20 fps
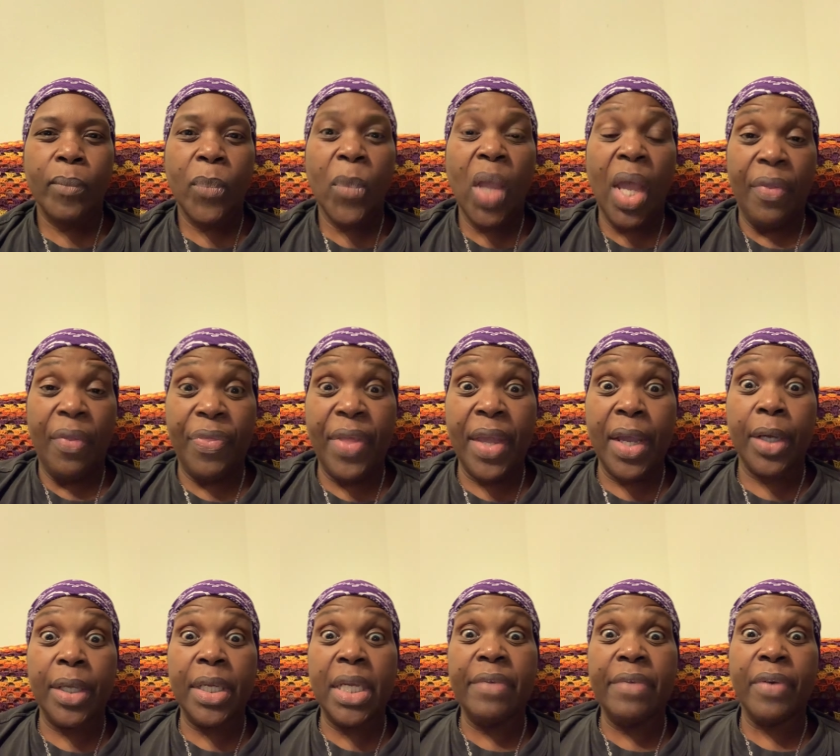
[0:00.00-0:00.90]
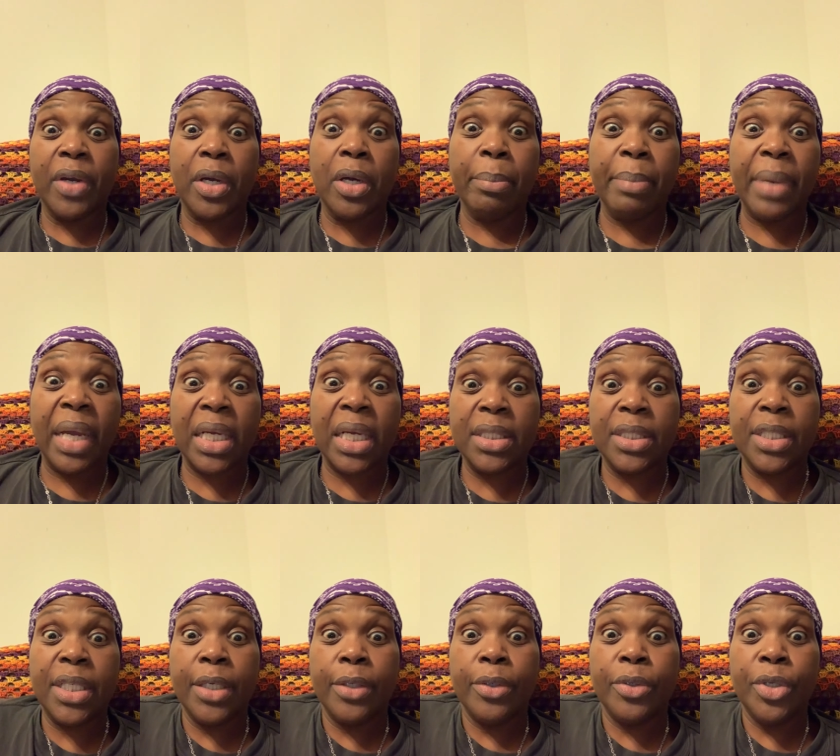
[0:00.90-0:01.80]
And they'll even come back and
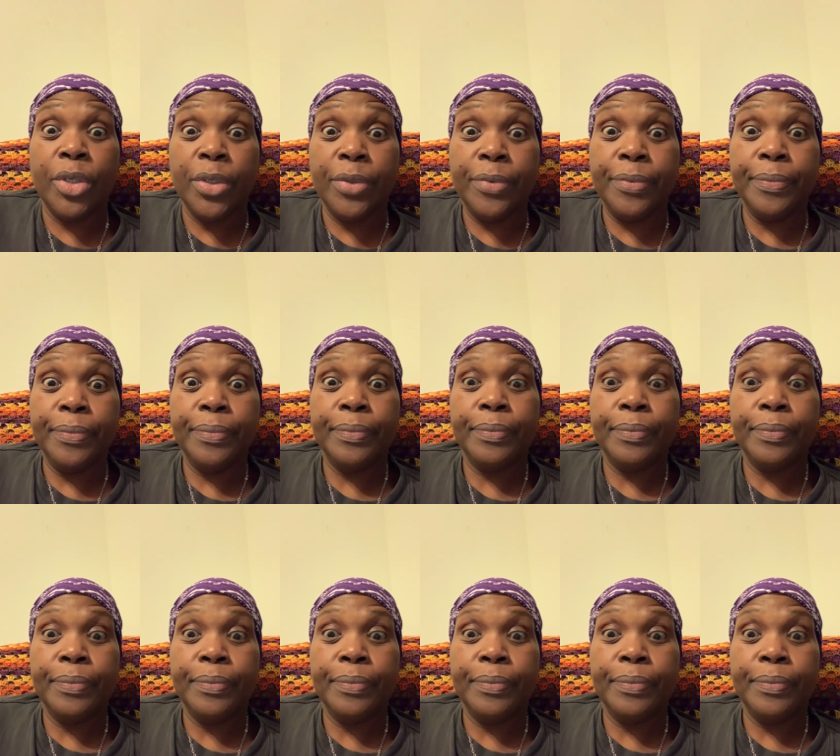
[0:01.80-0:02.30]
tell you,